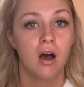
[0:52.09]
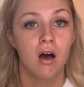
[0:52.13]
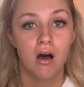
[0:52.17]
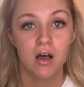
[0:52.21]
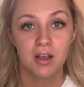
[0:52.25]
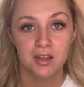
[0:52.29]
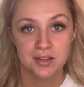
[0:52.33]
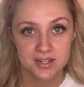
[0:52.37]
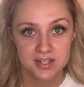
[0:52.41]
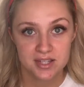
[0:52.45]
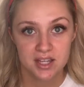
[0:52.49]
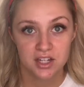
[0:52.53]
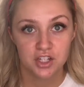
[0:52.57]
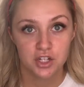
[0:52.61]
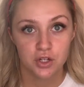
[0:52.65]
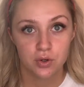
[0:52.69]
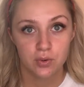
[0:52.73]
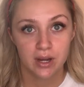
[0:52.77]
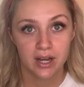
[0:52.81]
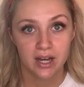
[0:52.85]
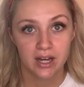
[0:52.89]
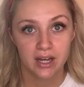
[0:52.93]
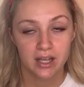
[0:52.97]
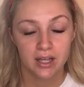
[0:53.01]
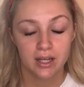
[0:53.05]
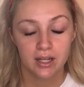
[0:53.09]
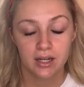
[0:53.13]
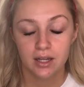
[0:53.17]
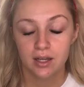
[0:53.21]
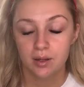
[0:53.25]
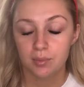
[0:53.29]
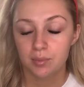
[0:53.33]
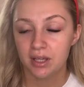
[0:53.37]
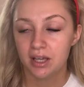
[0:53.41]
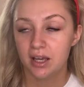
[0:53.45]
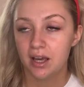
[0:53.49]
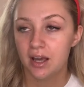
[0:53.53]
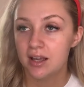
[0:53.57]
all situated
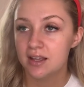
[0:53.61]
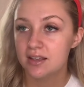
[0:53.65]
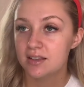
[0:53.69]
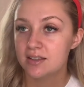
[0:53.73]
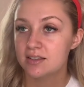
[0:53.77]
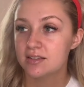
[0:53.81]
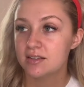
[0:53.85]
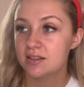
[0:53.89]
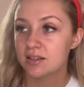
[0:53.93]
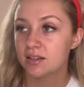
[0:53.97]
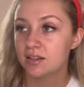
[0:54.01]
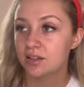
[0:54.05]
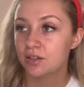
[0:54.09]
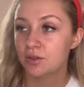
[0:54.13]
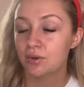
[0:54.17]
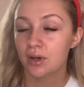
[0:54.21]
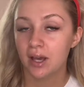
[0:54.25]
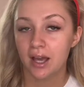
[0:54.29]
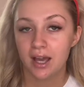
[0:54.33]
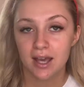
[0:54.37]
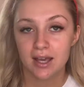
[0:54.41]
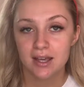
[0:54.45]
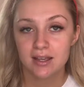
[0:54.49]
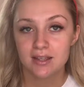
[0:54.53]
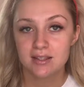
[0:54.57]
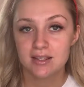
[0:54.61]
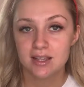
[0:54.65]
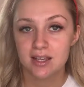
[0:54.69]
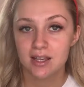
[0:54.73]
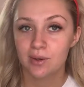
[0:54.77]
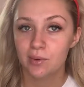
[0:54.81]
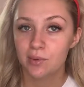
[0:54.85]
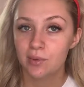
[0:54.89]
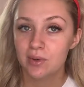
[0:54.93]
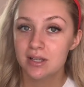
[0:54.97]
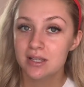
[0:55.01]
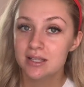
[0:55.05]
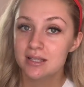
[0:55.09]
because you guys,
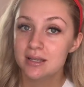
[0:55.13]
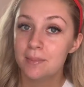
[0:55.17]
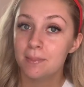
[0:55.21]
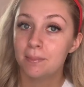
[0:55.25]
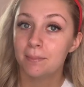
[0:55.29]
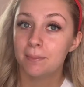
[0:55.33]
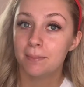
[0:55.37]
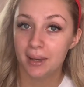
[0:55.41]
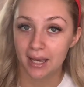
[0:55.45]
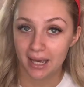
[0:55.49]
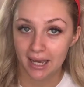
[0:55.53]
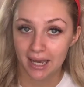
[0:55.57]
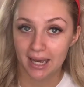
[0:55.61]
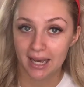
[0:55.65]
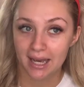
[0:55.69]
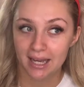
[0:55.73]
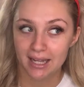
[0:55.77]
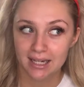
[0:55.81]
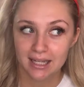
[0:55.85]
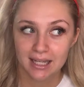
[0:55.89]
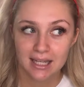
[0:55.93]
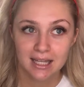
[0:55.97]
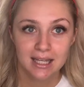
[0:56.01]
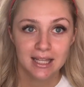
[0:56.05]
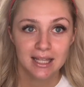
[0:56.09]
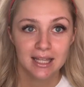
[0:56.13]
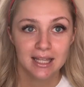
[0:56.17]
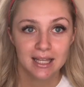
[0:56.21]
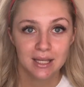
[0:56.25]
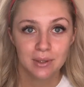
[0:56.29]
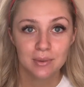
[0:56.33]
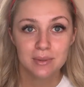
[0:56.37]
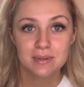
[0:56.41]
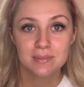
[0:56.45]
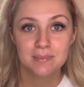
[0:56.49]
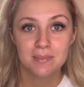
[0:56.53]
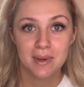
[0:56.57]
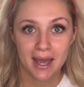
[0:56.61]
it was bad.
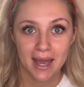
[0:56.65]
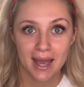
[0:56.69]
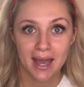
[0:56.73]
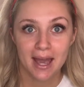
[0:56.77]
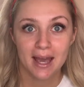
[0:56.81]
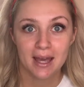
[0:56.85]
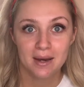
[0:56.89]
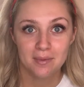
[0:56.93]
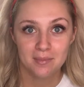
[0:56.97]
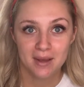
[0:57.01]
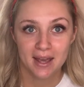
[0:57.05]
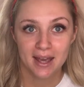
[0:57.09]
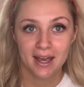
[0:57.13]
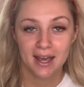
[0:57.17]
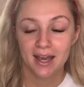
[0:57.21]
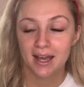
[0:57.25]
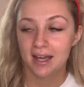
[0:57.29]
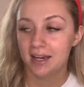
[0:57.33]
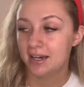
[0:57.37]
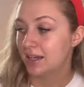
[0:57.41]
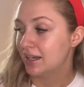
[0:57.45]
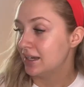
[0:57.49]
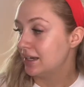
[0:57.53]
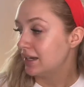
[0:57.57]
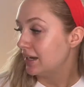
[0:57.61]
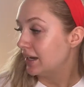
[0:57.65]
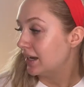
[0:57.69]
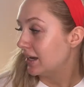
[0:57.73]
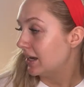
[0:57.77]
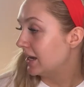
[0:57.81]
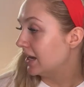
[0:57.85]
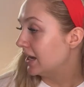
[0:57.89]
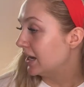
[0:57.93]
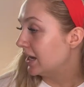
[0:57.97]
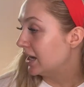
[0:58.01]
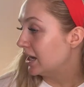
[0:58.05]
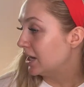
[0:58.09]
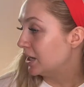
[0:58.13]
It was bad.
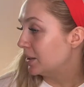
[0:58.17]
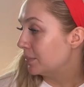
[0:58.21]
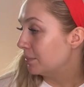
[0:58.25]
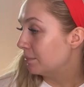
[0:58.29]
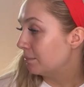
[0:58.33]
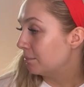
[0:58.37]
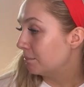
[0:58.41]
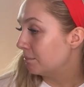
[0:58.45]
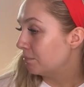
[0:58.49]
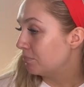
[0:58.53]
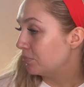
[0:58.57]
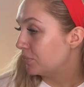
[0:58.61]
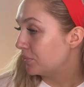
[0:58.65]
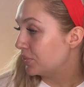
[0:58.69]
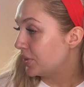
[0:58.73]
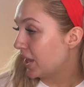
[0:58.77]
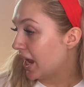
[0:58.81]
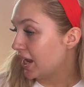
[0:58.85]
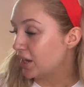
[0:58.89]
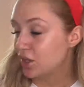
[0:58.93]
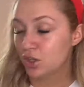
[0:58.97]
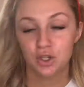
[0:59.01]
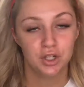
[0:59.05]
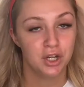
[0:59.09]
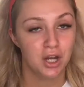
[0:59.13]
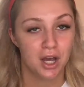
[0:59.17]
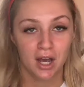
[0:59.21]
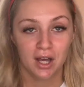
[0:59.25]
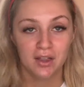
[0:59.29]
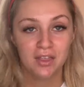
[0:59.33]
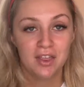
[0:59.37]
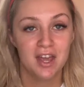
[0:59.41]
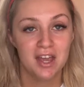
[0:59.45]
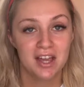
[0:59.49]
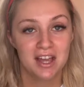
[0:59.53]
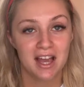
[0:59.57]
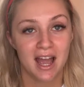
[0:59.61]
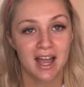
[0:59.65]
I could not,
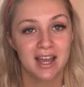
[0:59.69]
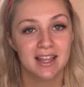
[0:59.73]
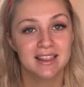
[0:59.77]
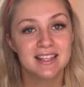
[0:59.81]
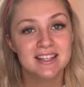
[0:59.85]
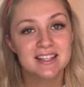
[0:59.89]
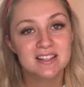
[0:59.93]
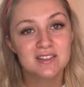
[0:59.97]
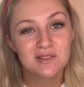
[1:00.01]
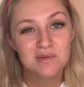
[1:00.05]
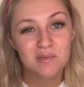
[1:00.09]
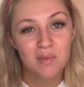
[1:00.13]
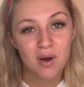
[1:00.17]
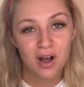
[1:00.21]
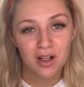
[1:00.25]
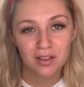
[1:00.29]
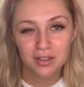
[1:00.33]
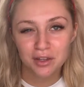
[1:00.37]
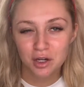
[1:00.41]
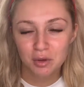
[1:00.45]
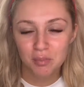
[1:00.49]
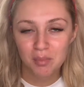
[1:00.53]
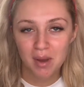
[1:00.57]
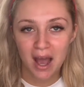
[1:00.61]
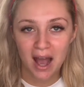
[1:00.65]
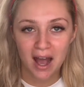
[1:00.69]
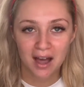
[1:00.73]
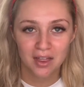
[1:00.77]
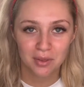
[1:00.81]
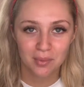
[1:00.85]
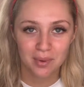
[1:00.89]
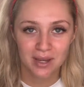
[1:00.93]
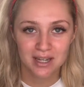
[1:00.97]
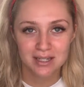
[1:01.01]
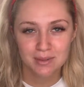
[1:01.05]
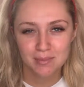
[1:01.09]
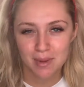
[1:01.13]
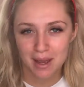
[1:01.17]
I had this small little
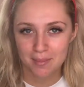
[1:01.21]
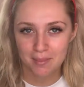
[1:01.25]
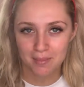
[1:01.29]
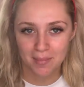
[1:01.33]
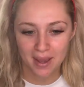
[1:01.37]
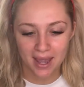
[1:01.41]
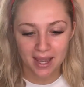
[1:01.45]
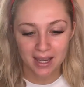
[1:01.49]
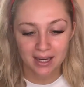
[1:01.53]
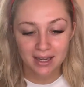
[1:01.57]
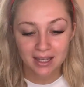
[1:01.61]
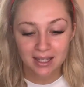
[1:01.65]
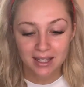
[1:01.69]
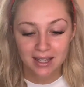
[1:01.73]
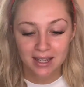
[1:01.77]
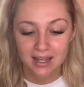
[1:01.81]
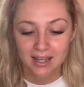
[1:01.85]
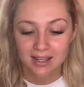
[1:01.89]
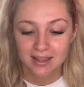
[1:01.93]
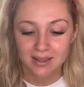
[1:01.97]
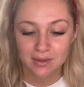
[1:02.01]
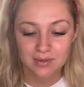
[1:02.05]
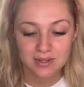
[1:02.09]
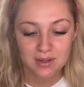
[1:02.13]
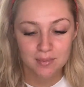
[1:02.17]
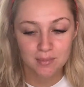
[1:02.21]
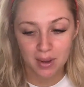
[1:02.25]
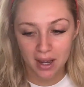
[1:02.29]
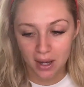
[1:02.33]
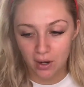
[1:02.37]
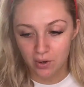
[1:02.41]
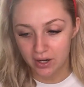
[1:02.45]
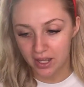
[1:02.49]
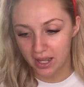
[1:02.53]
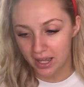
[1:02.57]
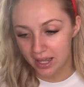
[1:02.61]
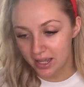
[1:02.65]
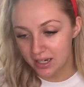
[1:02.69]
pathway to my bed. That was
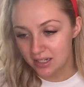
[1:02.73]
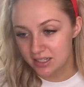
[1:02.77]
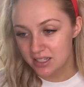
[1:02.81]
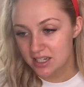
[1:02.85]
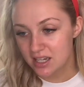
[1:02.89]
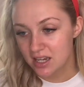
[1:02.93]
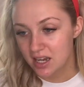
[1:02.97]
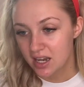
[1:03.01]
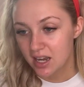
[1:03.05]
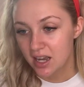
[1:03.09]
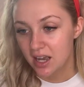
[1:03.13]
about it.